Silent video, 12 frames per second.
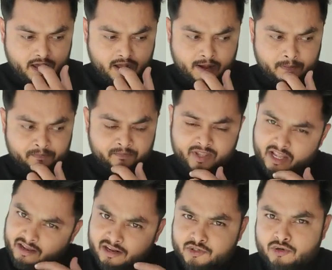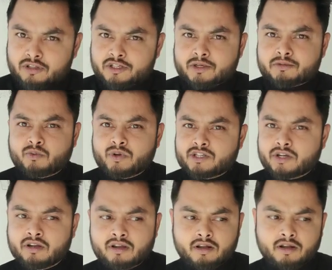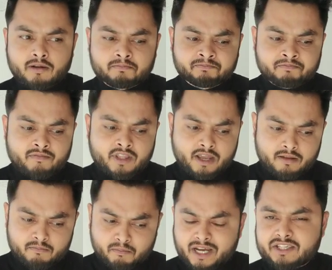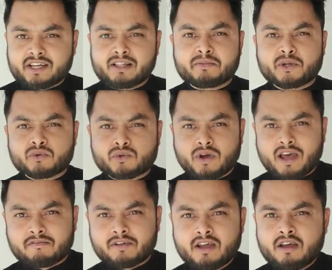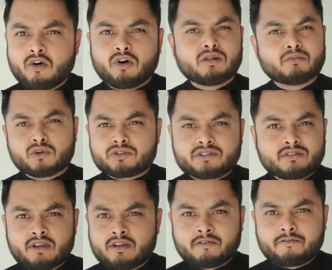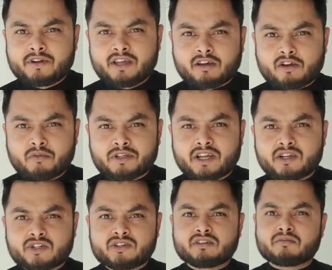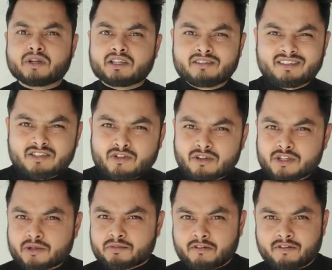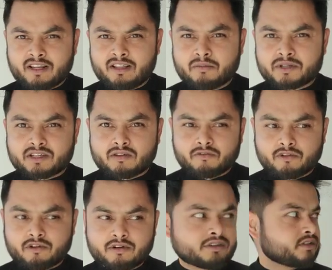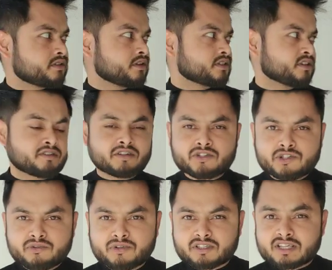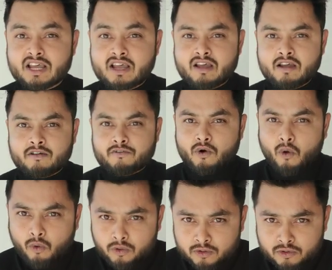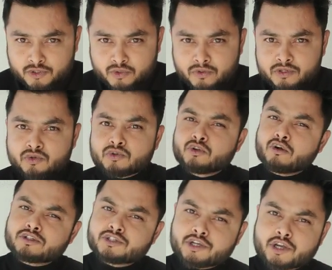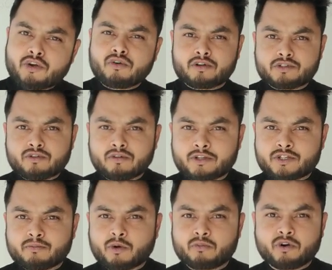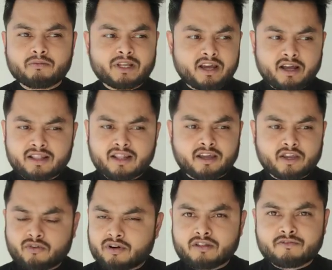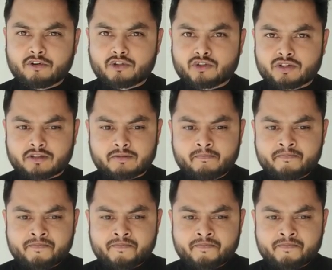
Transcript: uh, there are scholarships which uh, might help you to have almost free accommodation, but scholarships are very limited for certain students. For all those students who do not secure a scholarship are probably unlucky or unfortunate,